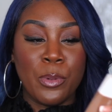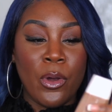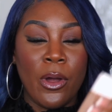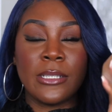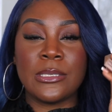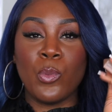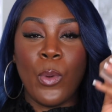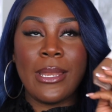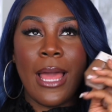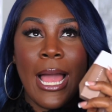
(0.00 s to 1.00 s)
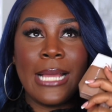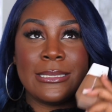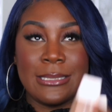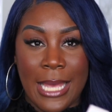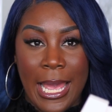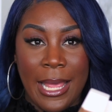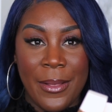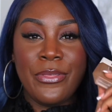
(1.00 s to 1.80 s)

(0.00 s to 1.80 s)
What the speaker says: because when I say